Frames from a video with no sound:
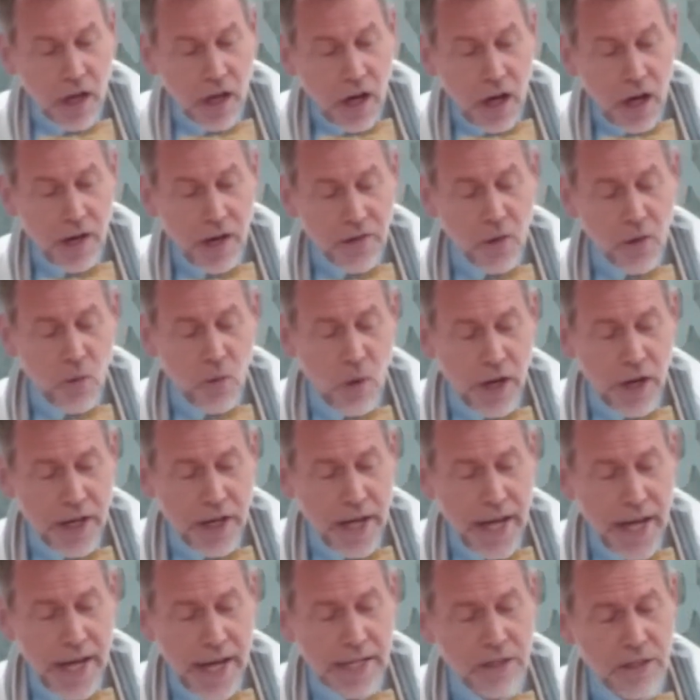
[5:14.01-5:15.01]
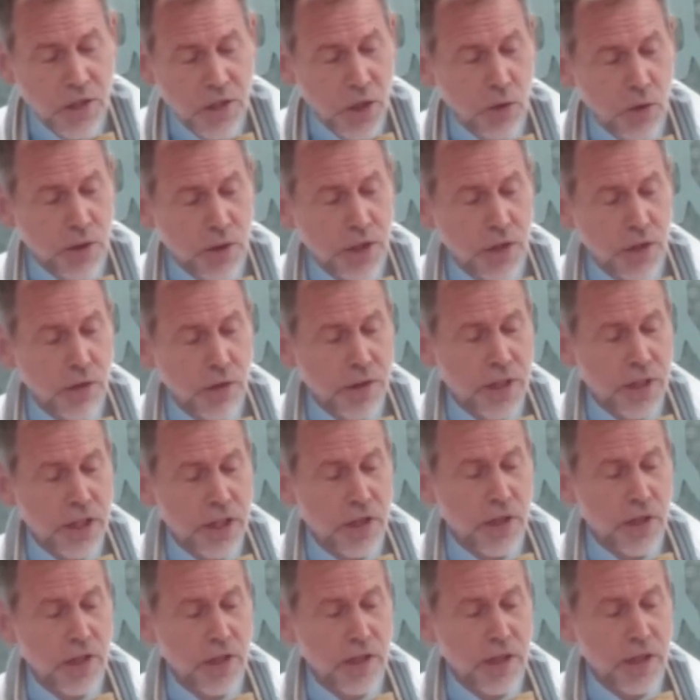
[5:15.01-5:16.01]
On the one hand, Jewish
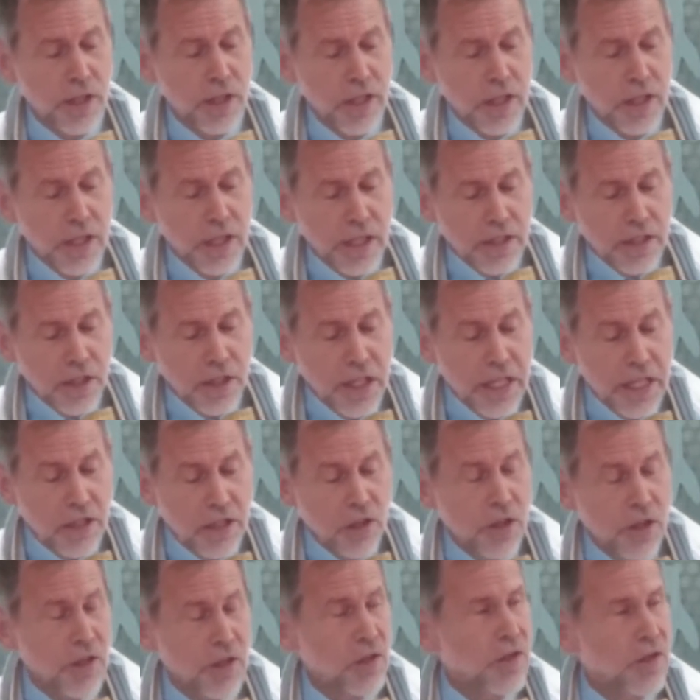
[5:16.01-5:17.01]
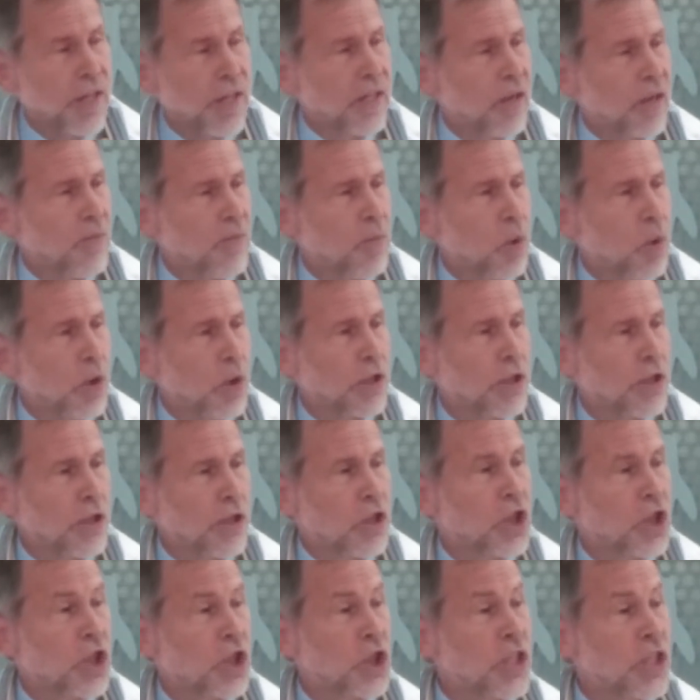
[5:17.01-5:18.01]
tradition teaches that abortion
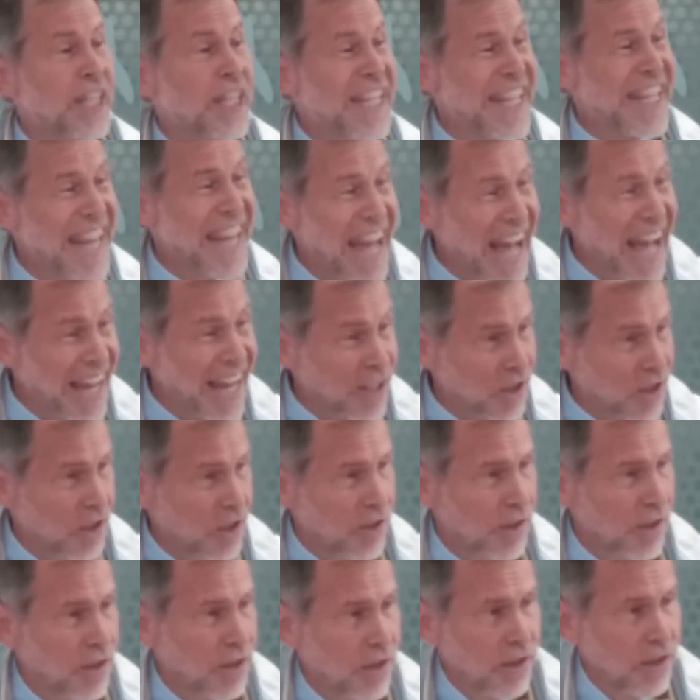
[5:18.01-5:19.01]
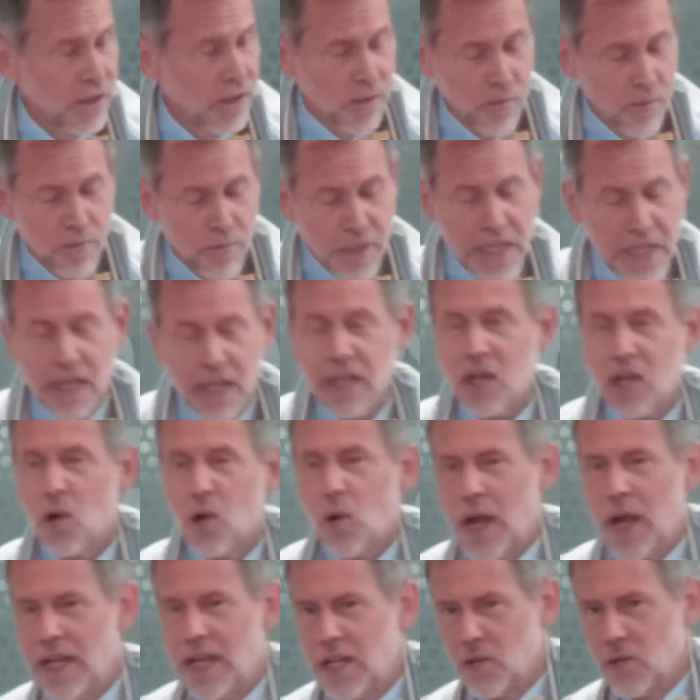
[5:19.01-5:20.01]
should not be
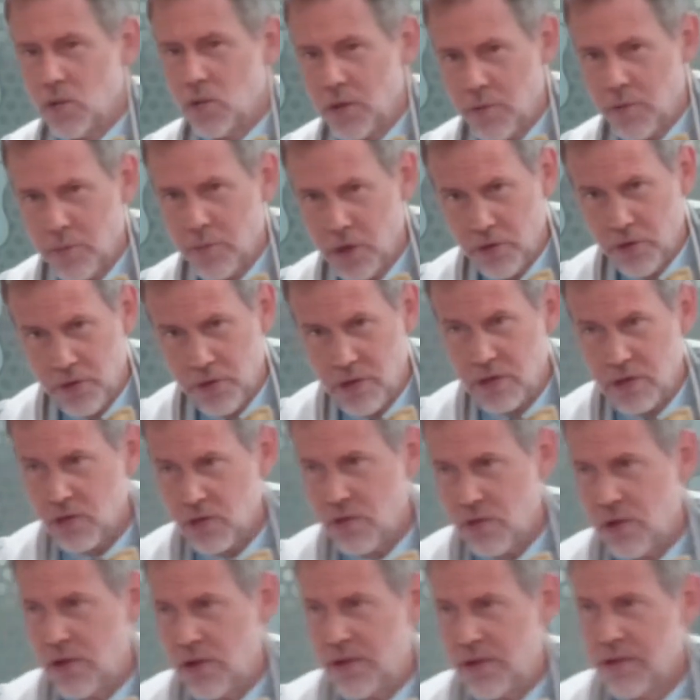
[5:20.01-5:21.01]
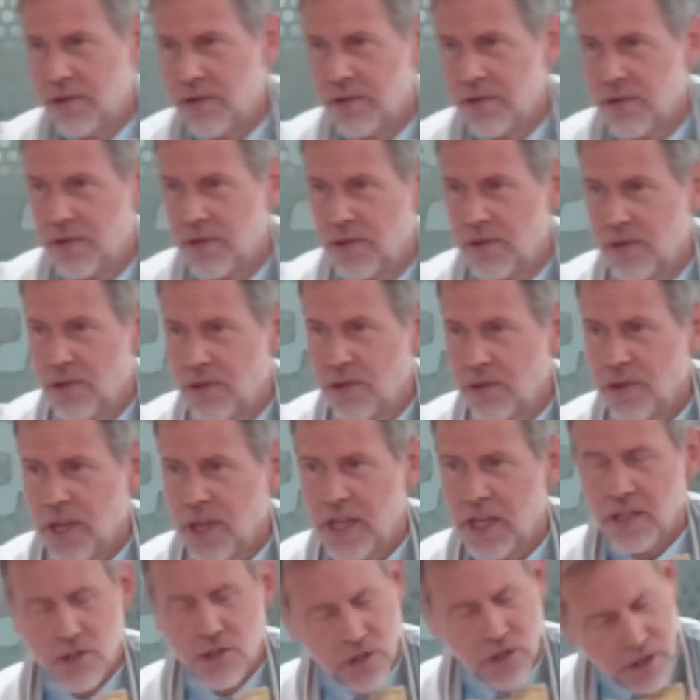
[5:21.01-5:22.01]
equated with birth control. Okay,
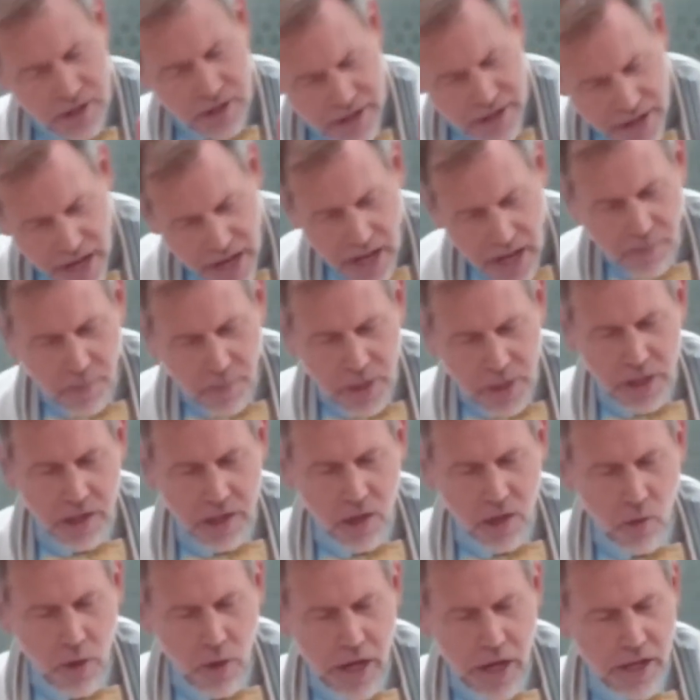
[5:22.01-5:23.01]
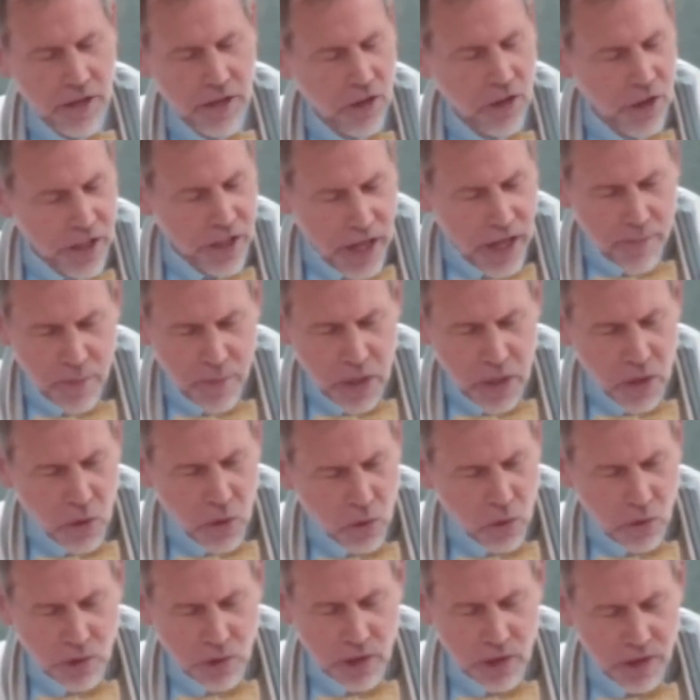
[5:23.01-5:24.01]
it should not be equated, should not be
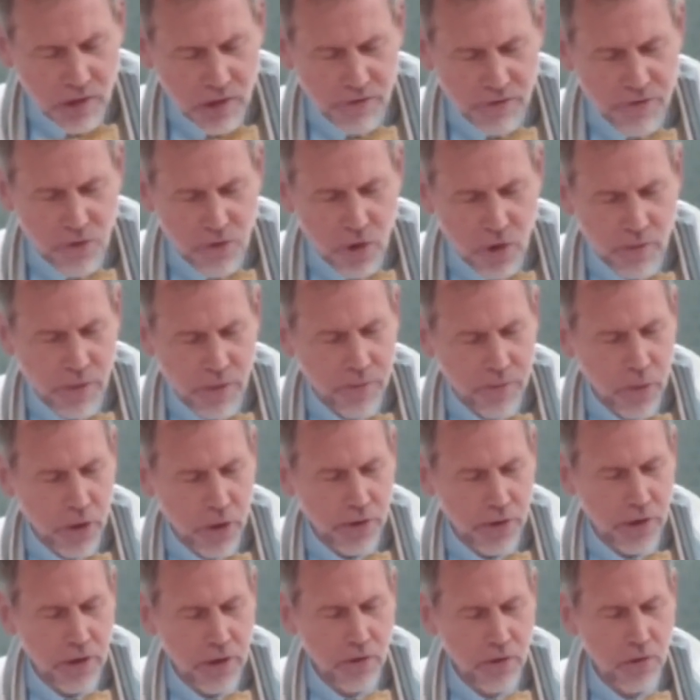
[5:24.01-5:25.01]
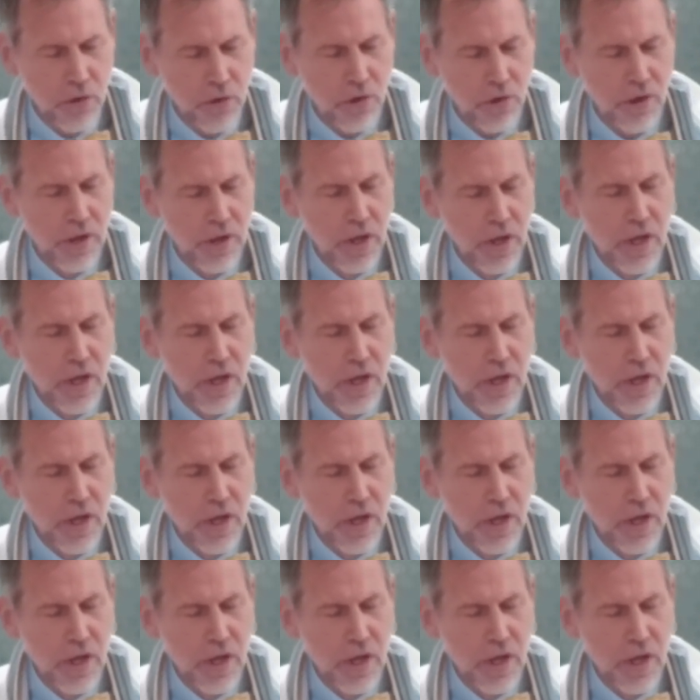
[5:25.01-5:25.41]
used as a form of birth control.